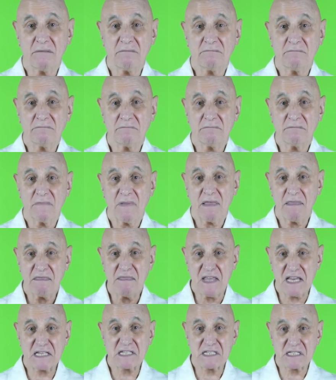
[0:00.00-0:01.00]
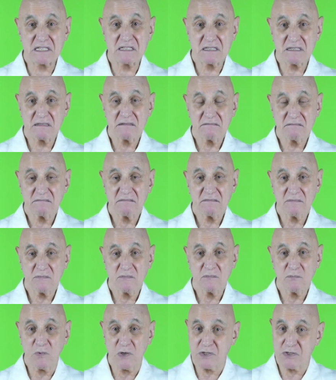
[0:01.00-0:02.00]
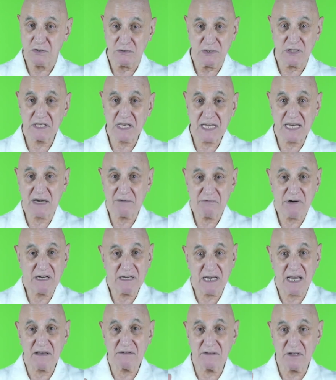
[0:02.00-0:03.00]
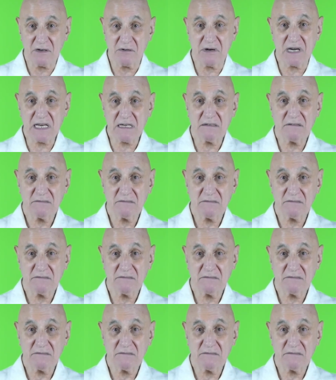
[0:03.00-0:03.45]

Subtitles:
This, what you're looking at right now, the green,